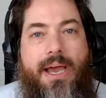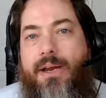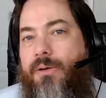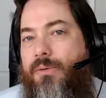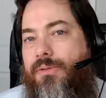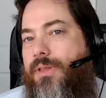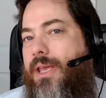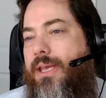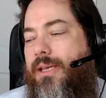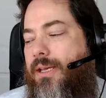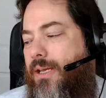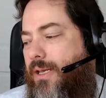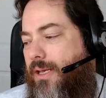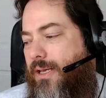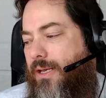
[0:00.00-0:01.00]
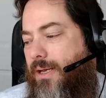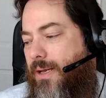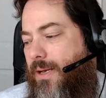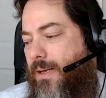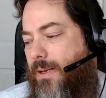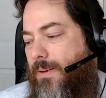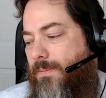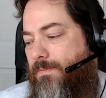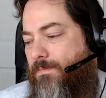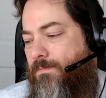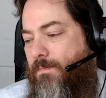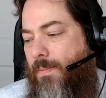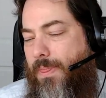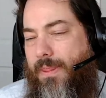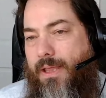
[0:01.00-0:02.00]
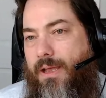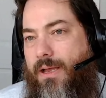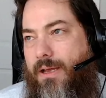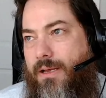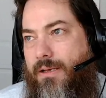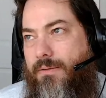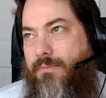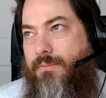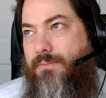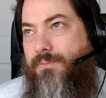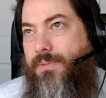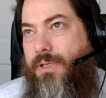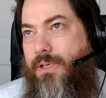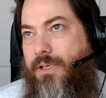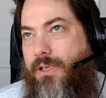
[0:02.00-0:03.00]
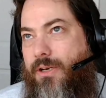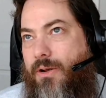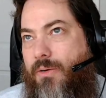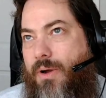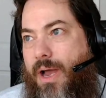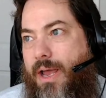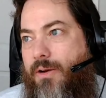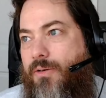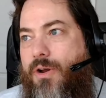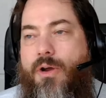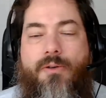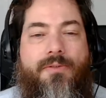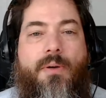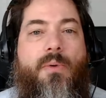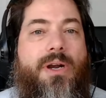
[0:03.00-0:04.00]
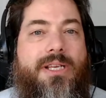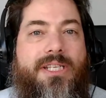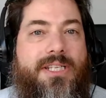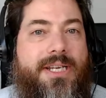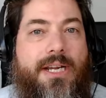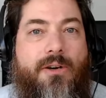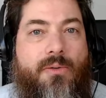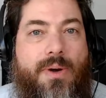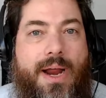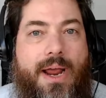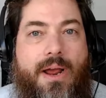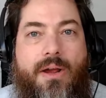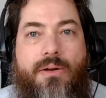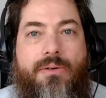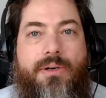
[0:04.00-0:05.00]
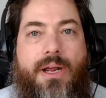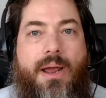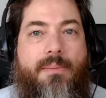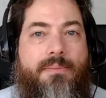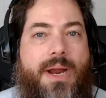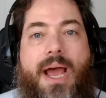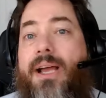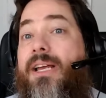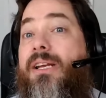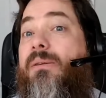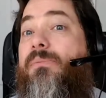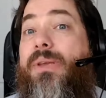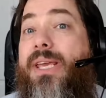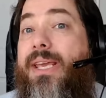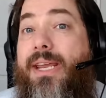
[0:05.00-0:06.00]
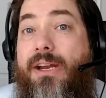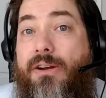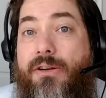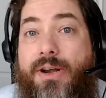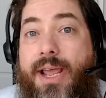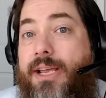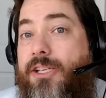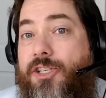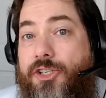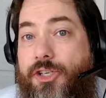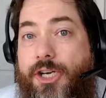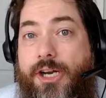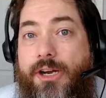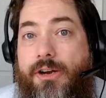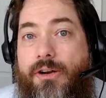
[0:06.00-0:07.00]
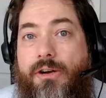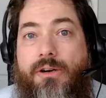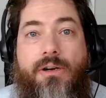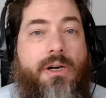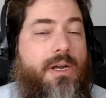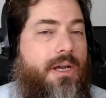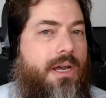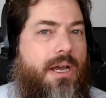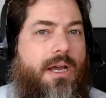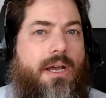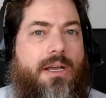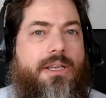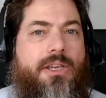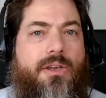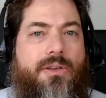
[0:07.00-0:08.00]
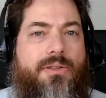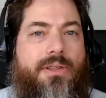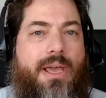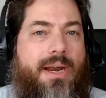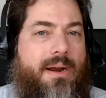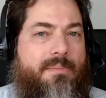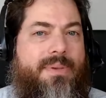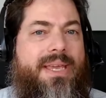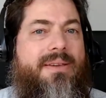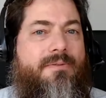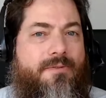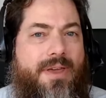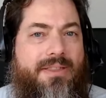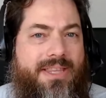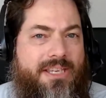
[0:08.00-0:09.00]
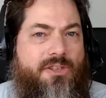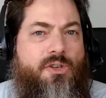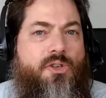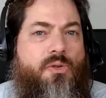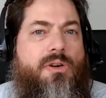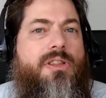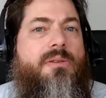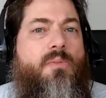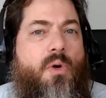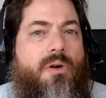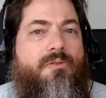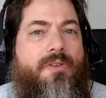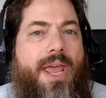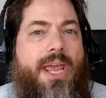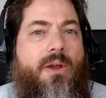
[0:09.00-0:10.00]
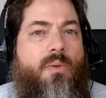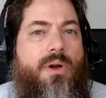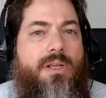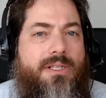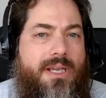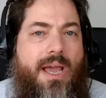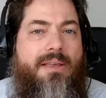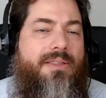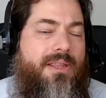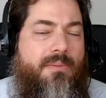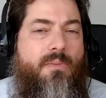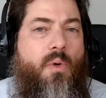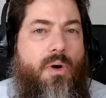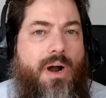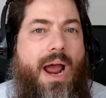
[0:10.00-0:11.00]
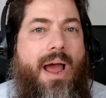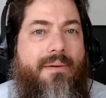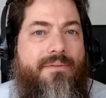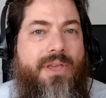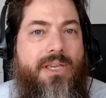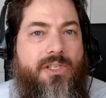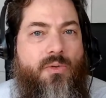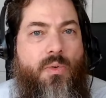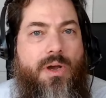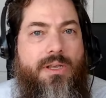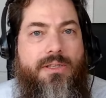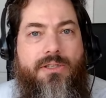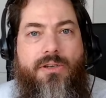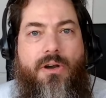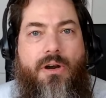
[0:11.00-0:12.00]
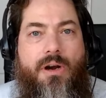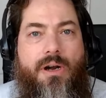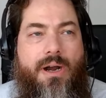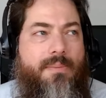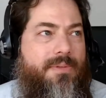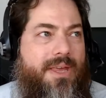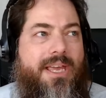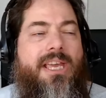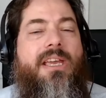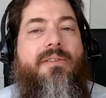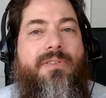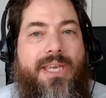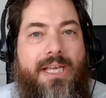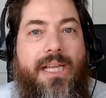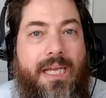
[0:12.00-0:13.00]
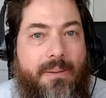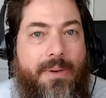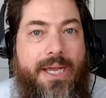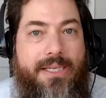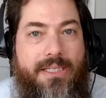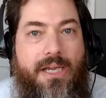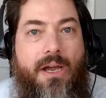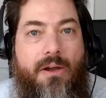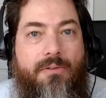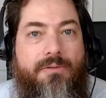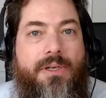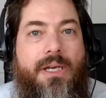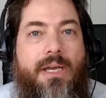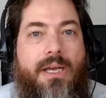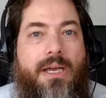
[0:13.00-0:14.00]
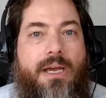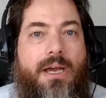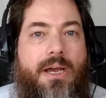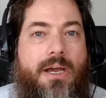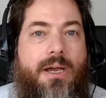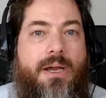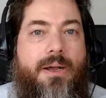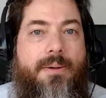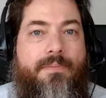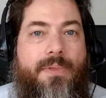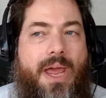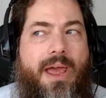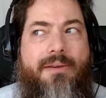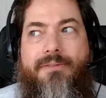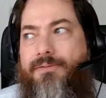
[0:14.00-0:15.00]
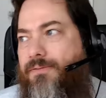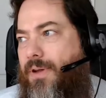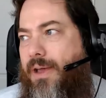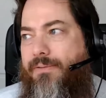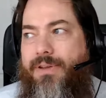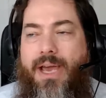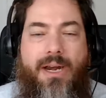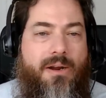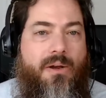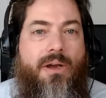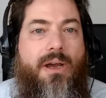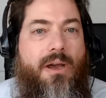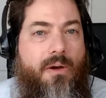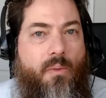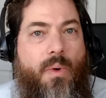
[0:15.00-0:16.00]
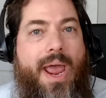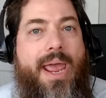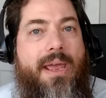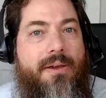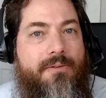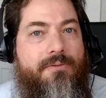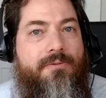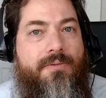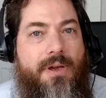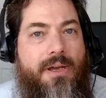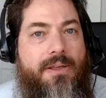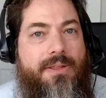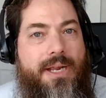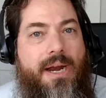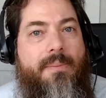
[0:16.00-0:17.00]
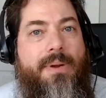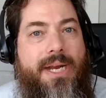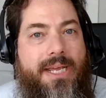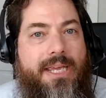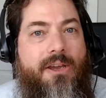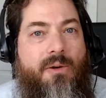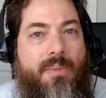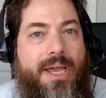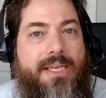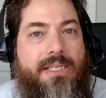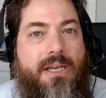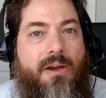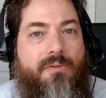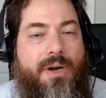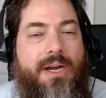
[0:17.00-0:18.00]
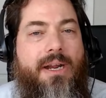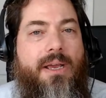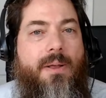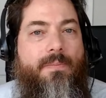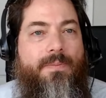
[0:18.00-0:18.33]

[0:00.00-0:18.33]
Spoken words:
I don't think, I don't know if I want to stick around. I'm not going to be here next year. And I'm being, these are sort of the more vague ones. The more obvious ones are, I'm thinking of killing myself. I've got a way of, that I'm going to kill myself, right?